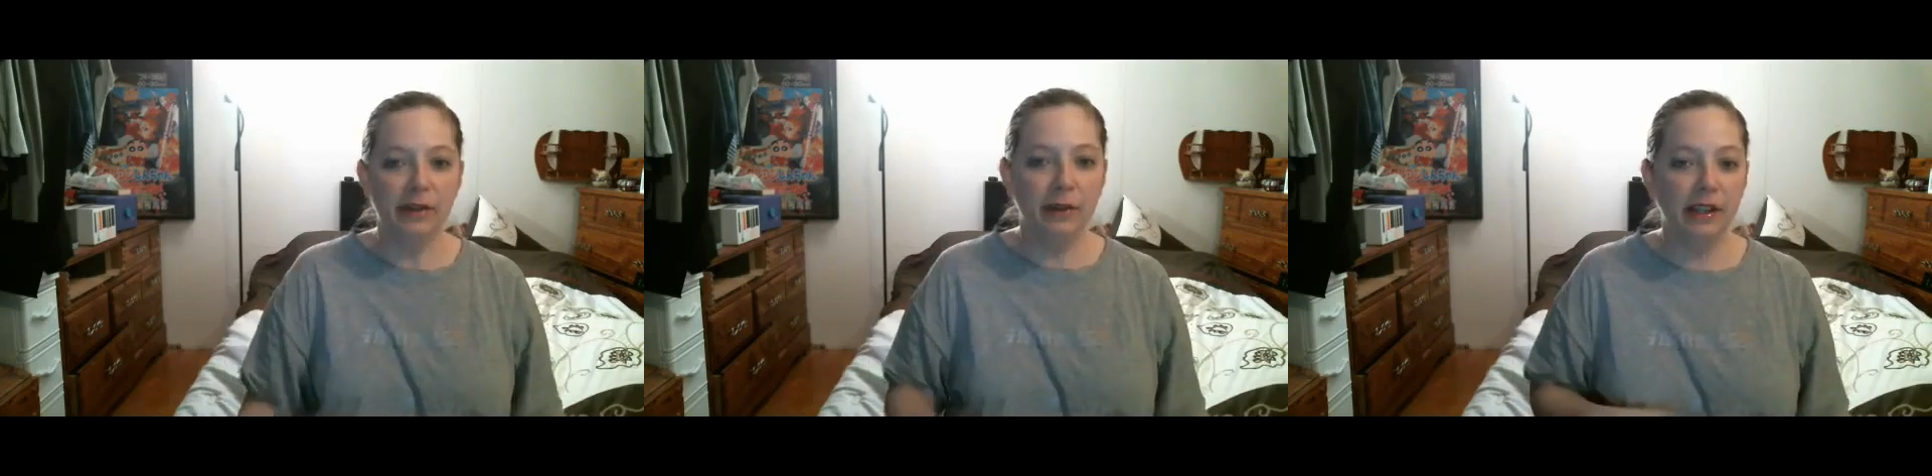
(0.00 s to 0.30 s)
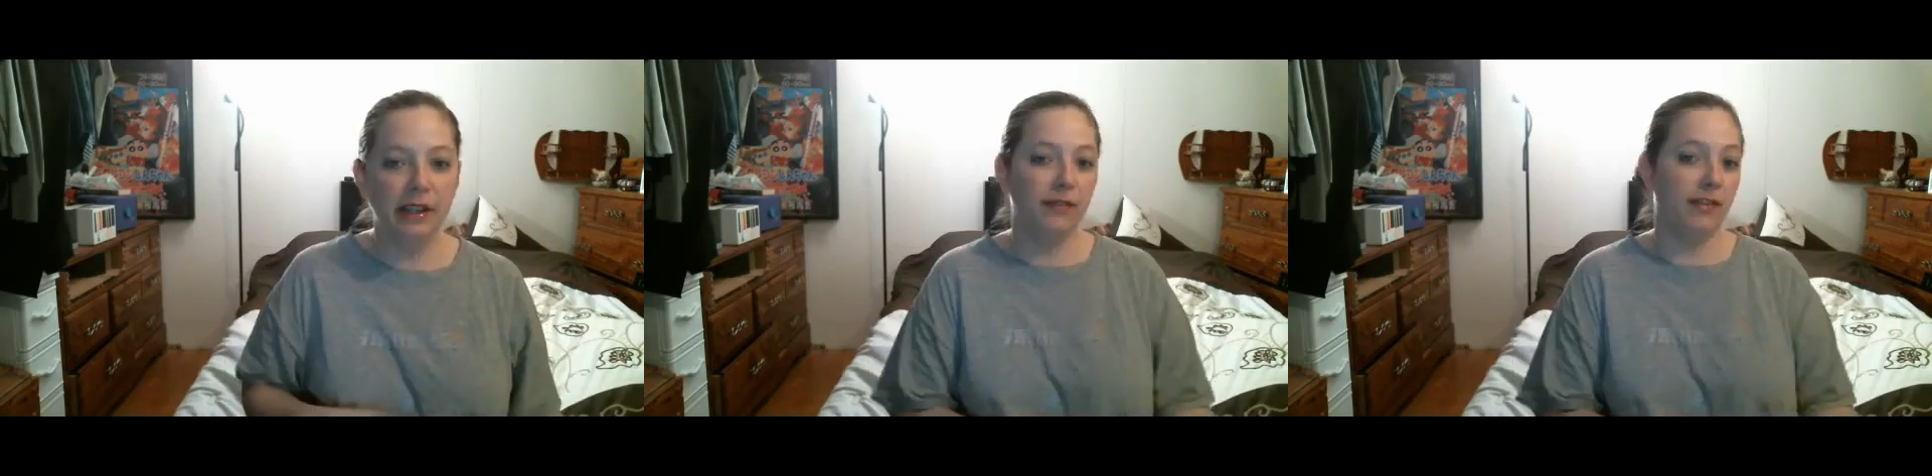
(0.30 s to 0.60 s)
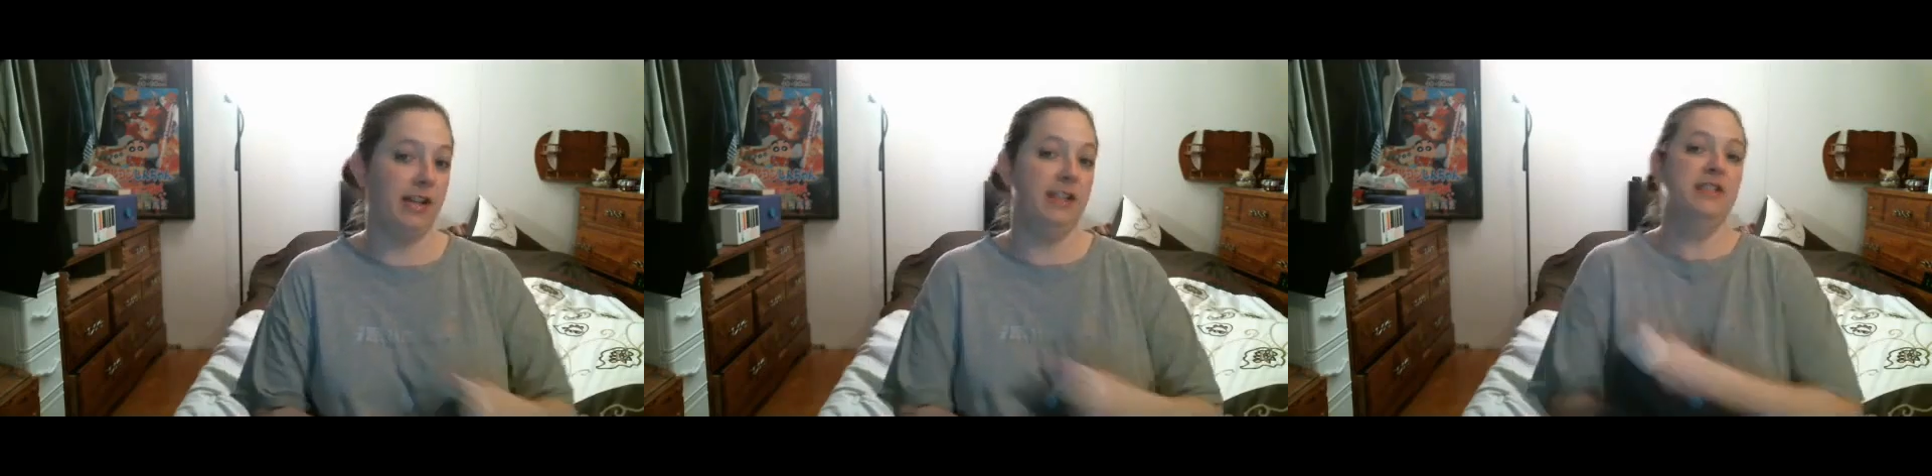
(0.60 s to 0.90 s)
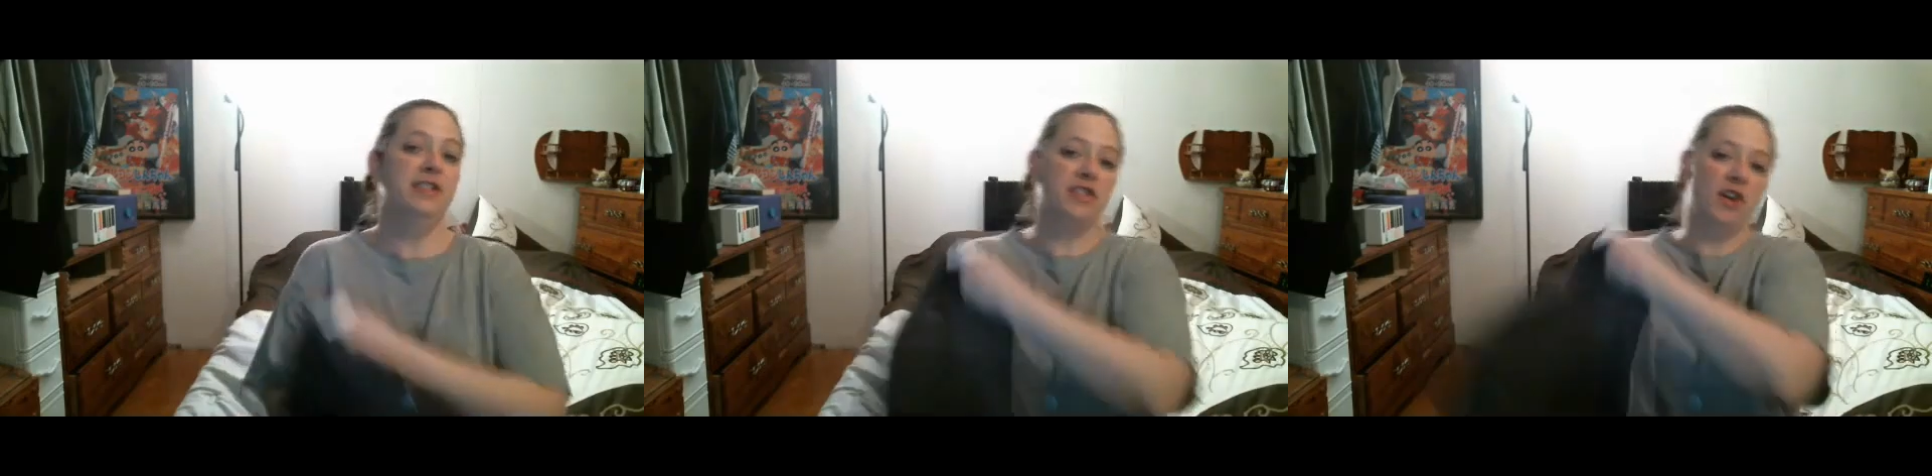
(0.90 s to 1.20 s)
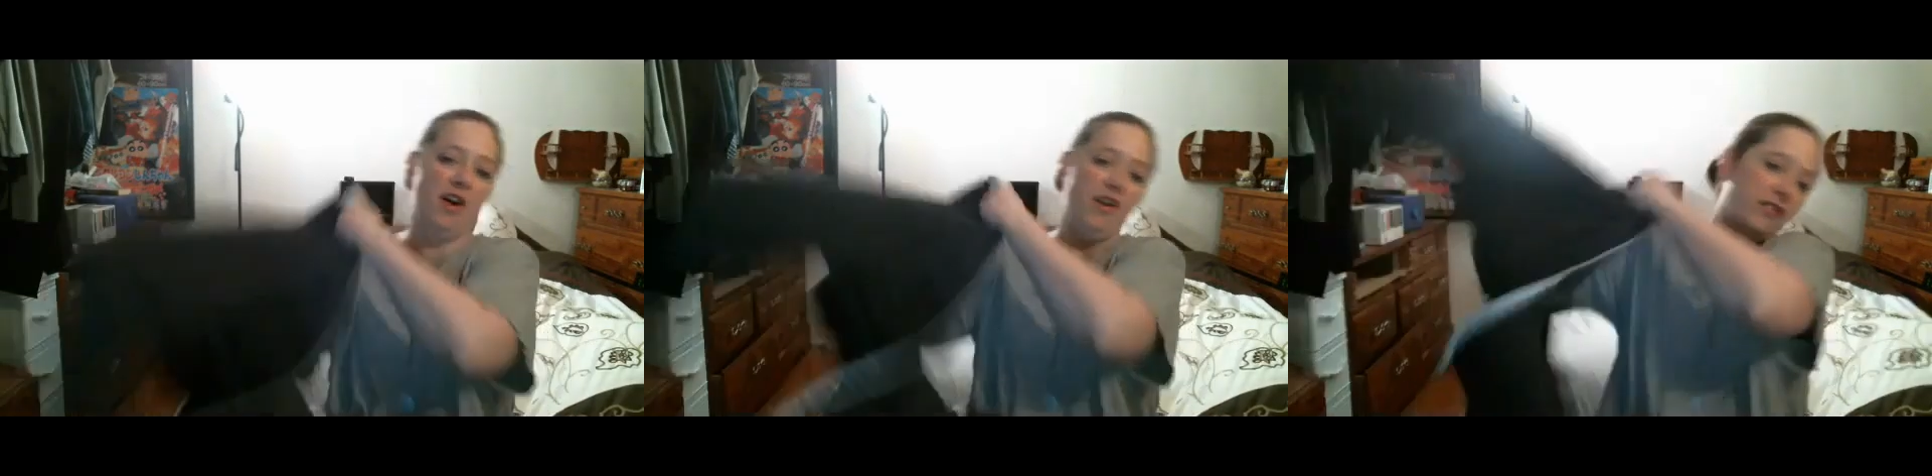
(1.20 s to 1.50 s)
really freaking
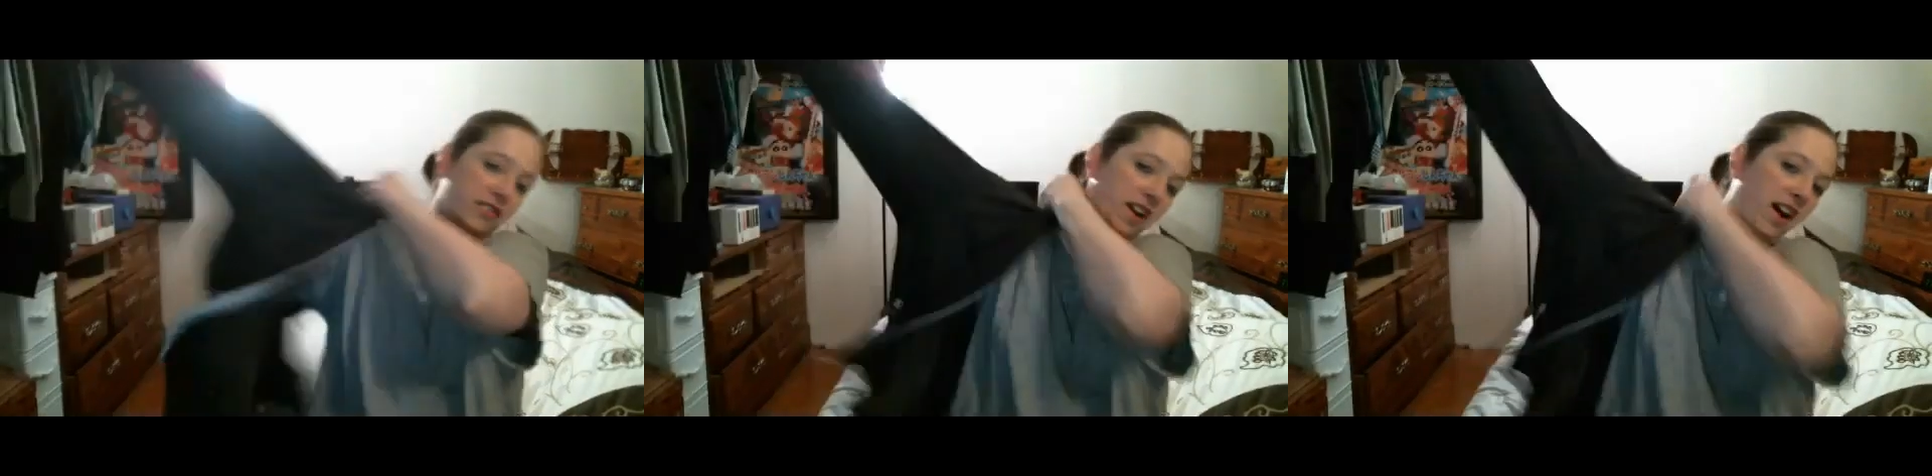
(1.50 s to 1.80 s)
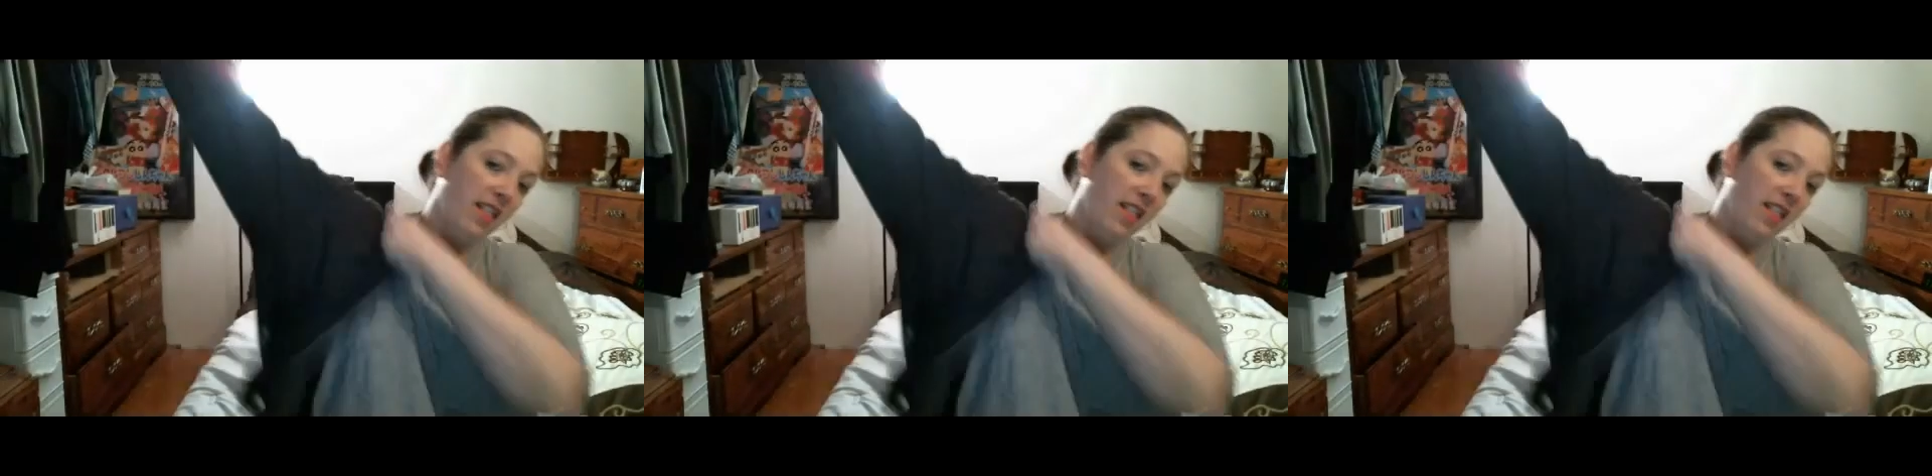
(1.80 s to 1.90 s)
soft.